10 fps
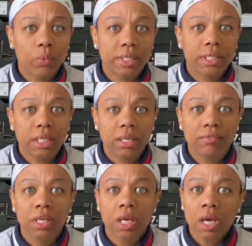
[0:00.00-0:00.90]

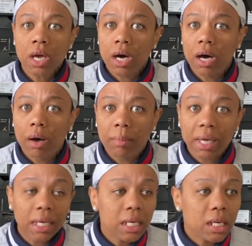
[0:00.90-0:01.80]
received
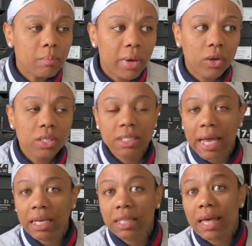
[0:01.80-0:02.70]
any emails
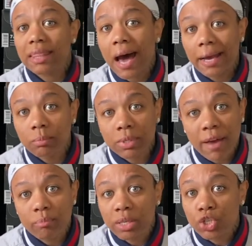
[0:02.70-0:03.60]
stating that the items
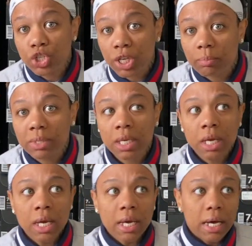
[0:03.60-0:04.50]
have been shipped.
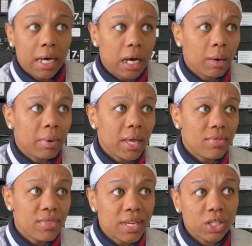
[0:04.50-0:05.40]

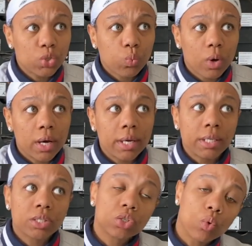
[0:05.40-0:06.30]
And this
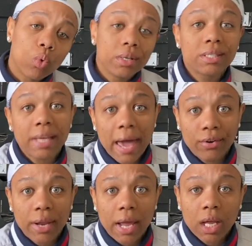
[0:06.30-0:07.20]
was on
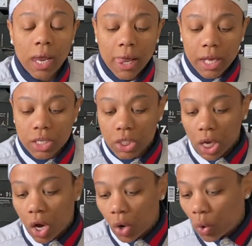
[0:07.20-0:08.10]
Saturday.
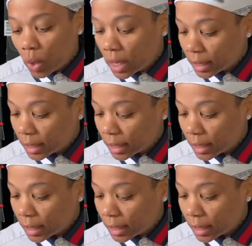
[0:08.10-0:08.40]
So